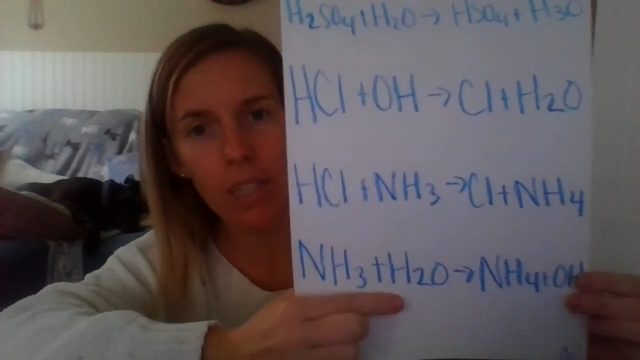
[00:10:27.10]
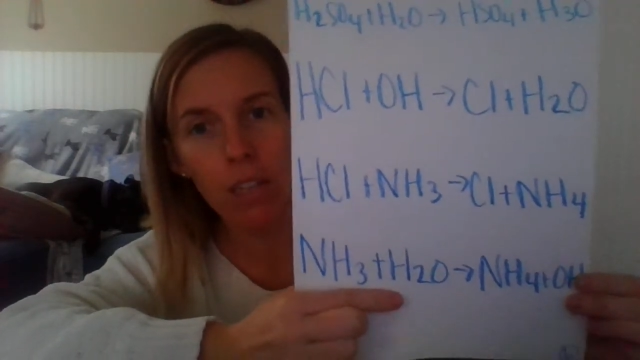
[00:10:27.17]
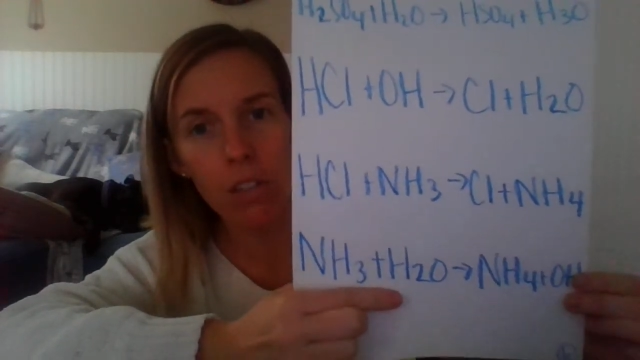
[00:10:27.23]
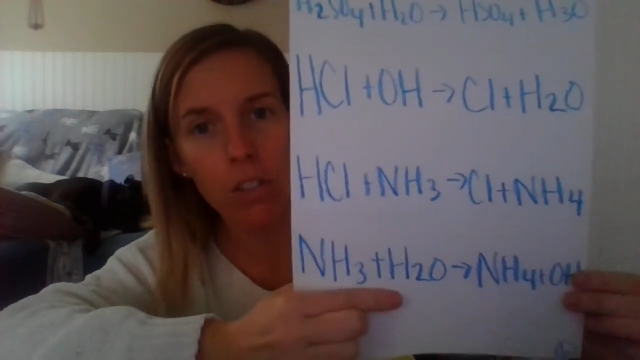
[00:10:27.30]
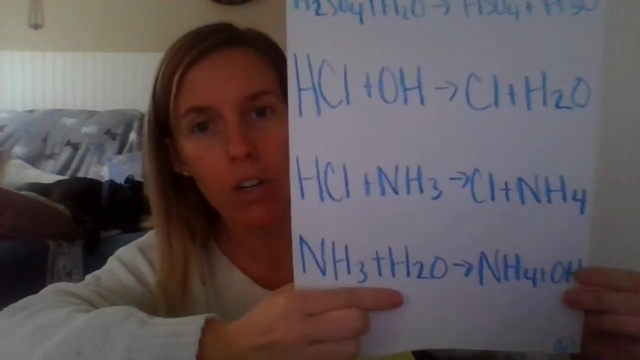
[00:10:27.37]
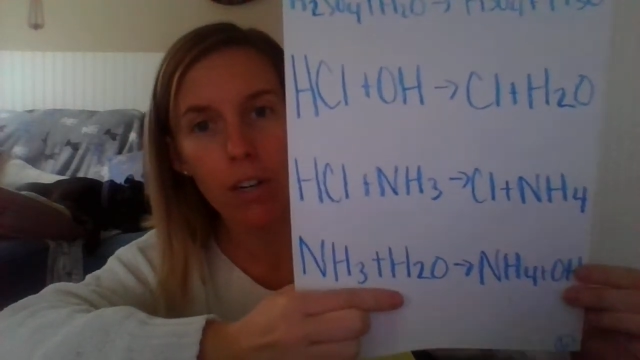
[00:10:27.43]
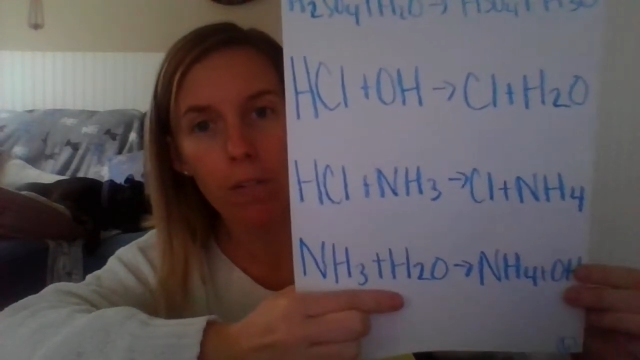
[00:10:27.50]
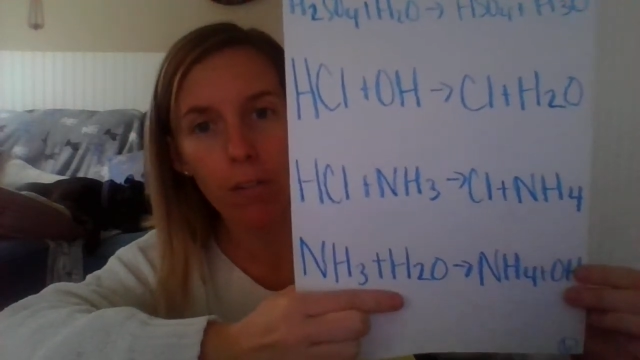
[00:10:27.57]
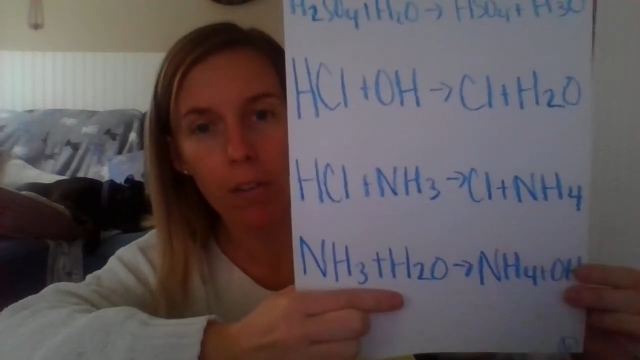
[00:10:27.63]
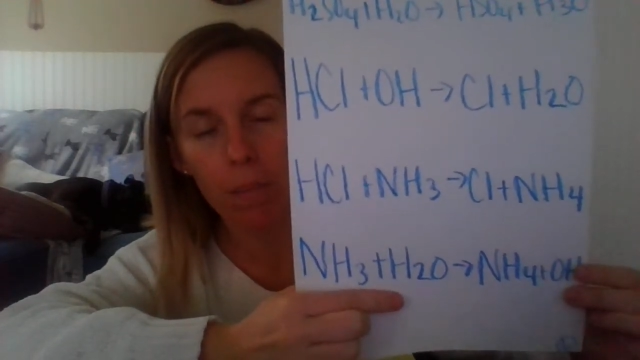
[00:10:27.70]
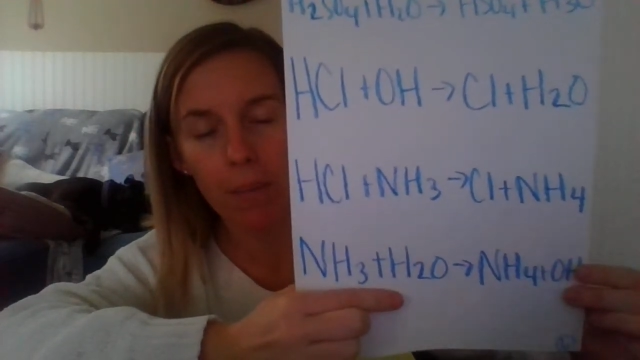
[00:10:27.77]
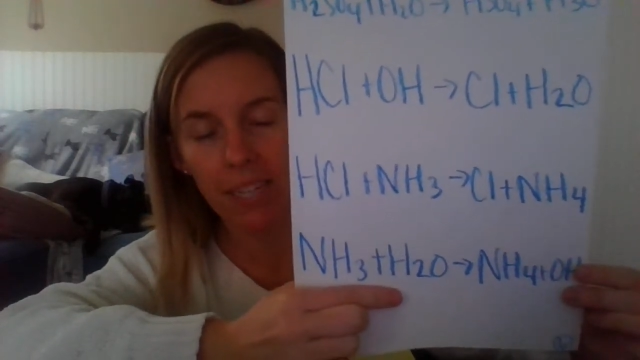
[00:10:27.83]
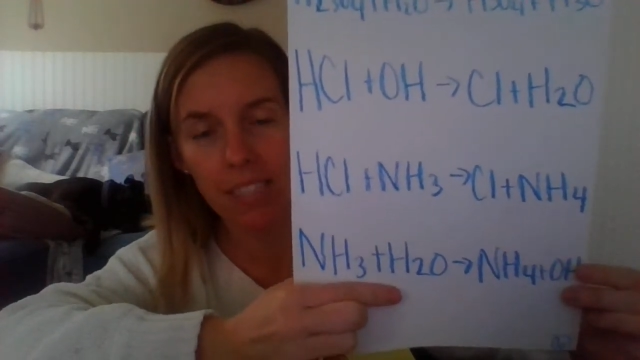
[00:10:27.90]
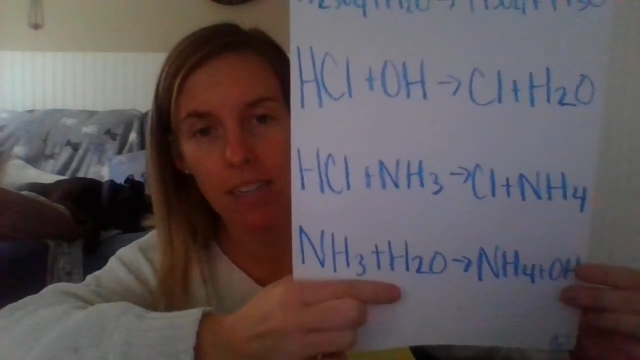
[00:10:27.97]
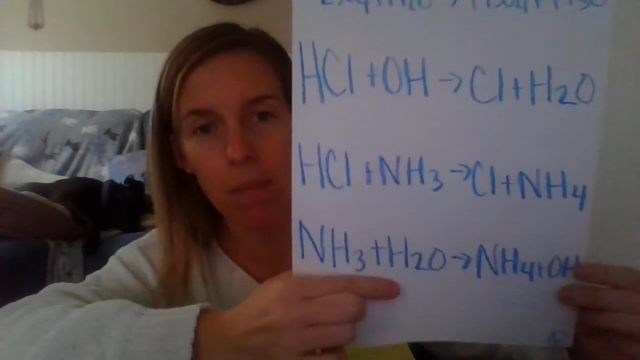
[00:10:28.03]
Sorry for the
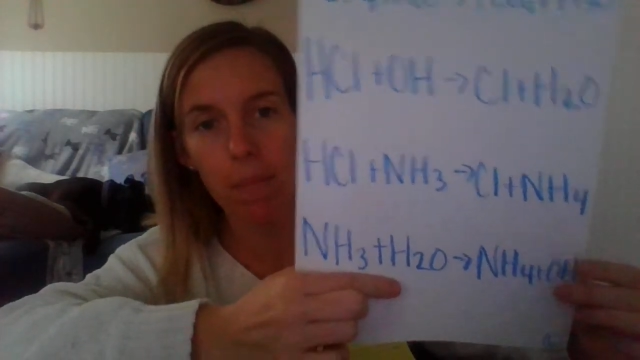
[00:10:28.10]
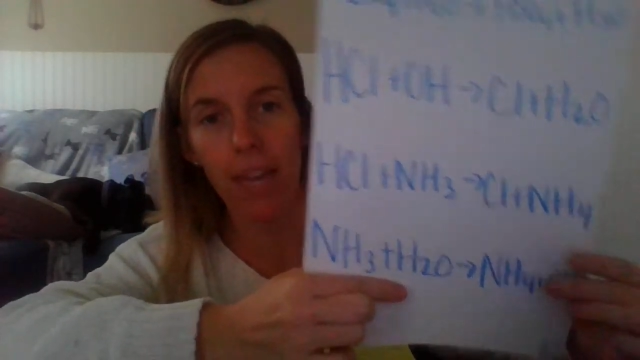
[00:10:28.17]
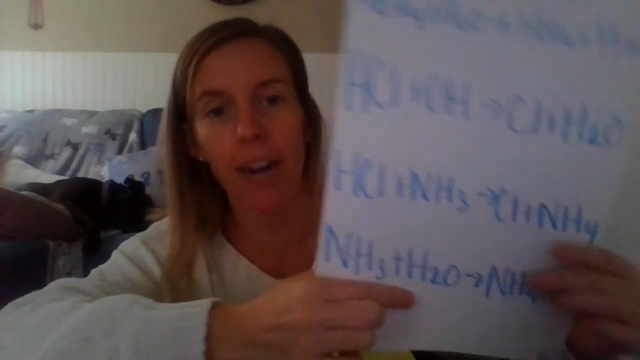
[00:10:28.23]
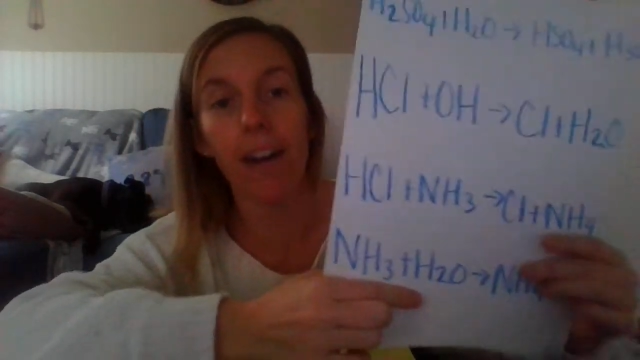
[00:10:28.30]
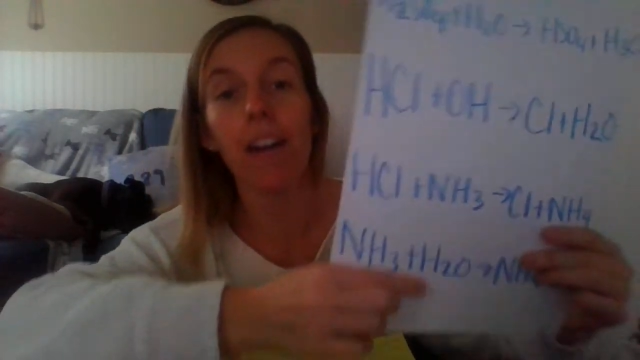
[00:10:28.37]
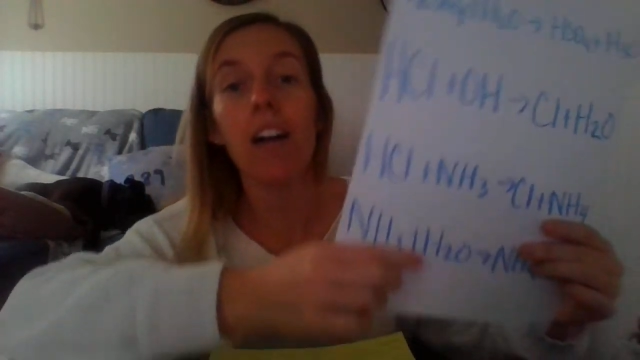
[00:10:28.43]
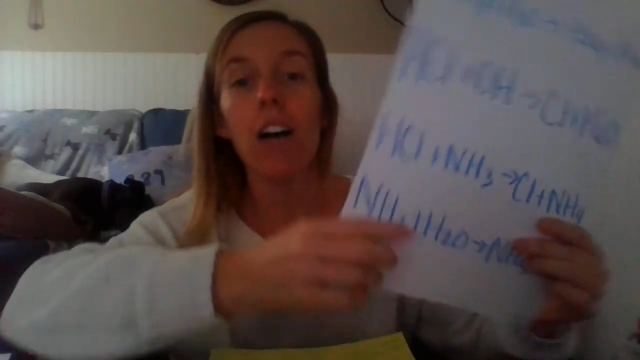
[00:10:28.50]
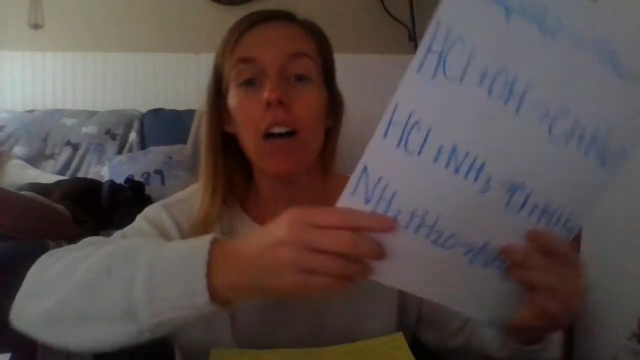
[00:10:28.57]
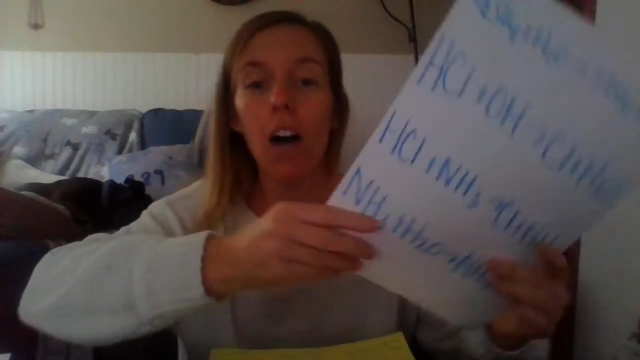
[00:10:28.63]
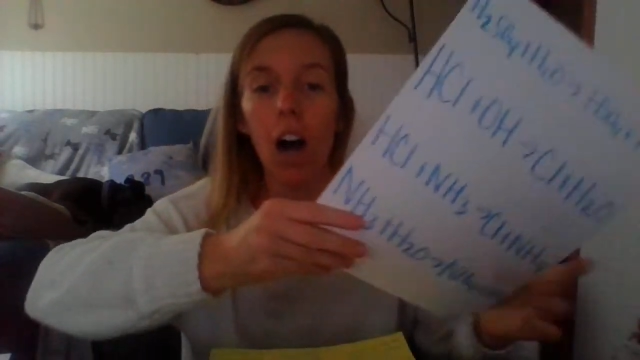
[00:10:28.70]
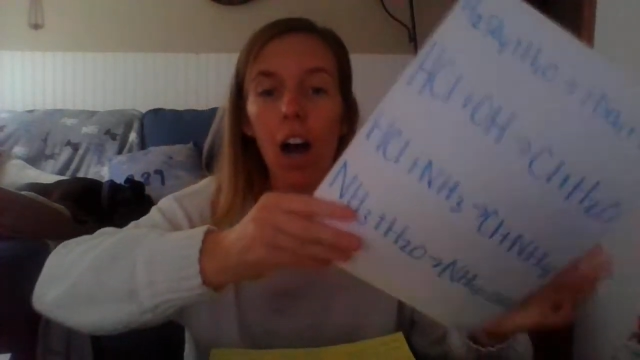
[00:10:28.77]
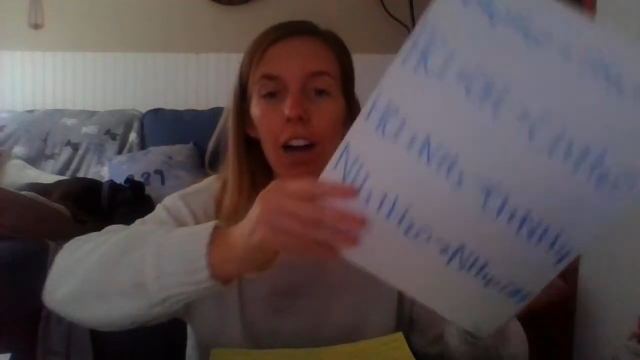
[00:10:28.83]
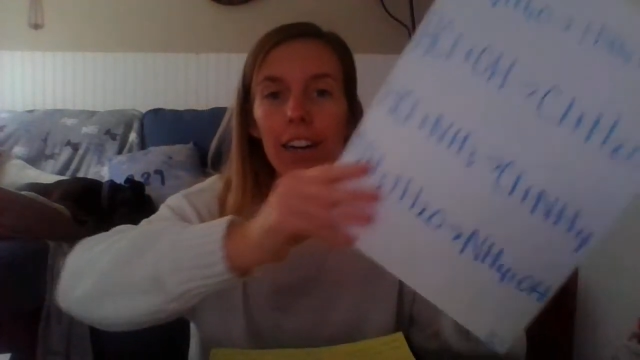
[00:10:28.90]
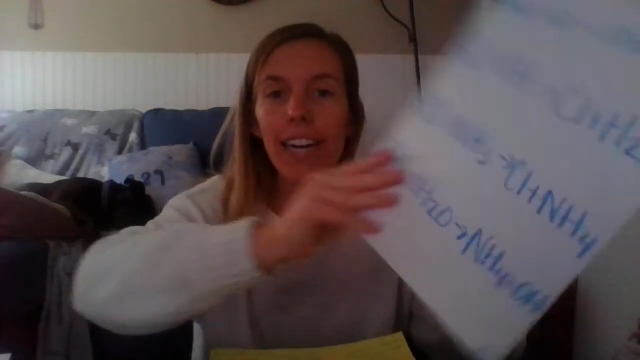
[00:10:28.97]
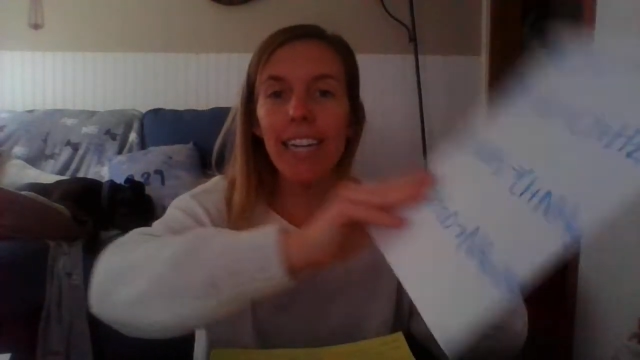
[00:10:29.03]
mix-up there.
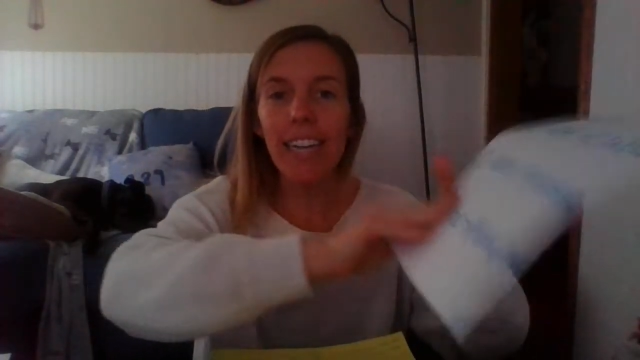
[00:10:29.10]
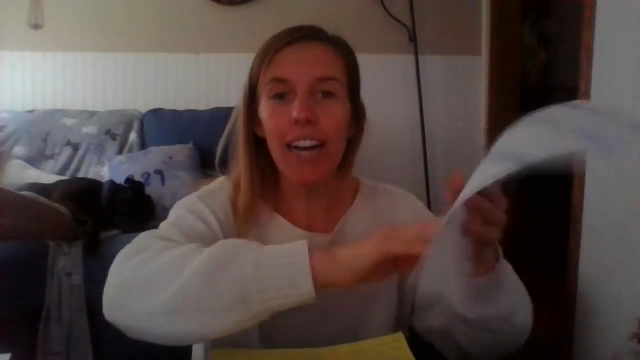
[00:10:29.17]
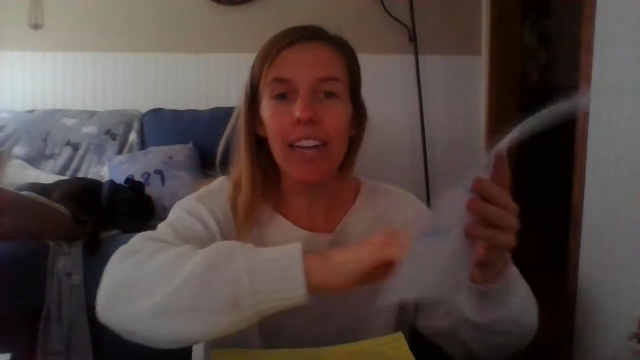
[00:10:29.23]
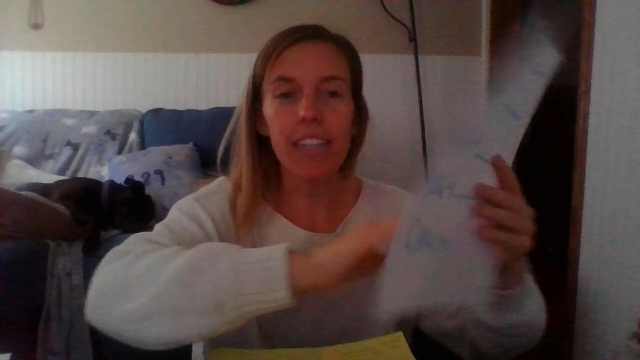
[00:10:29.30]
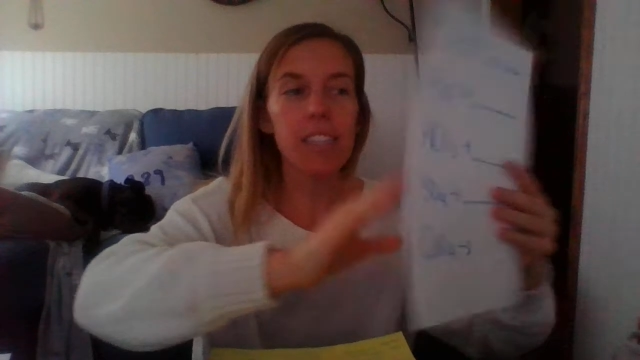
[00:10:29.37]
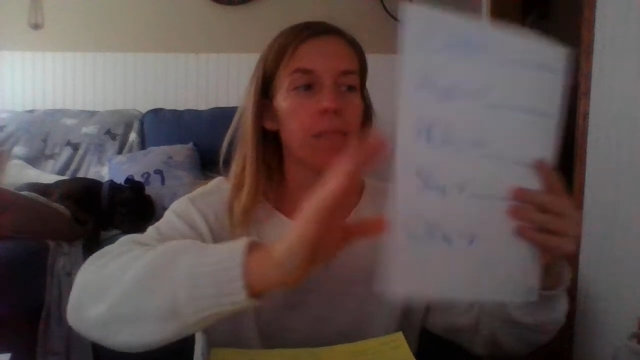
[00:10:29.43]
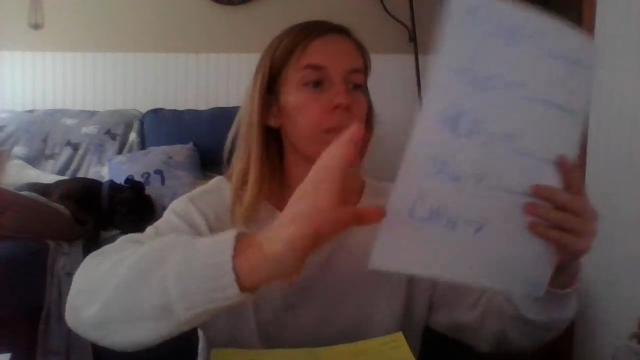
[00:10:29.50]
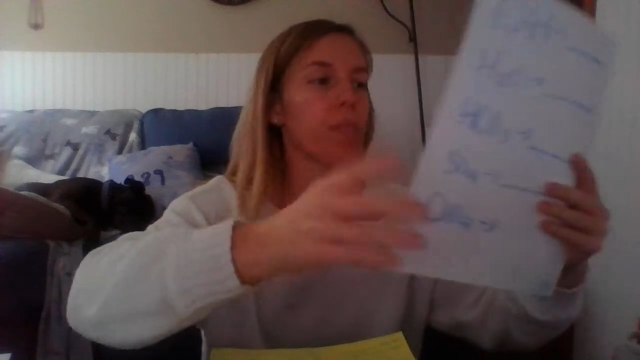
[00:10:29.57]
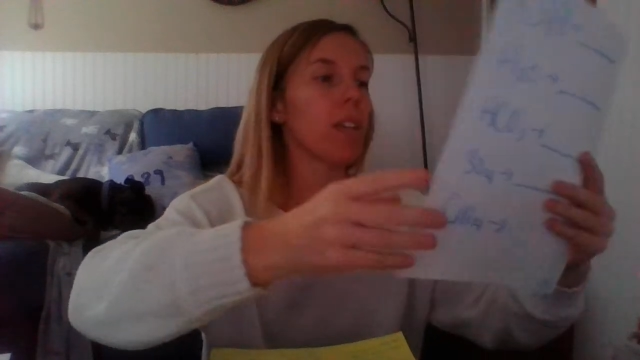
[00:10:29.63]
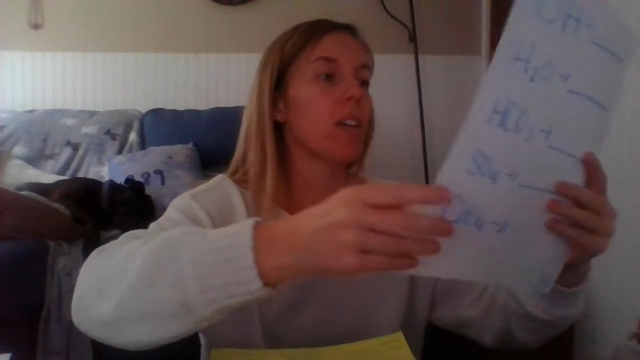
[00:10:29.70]
All right, guys.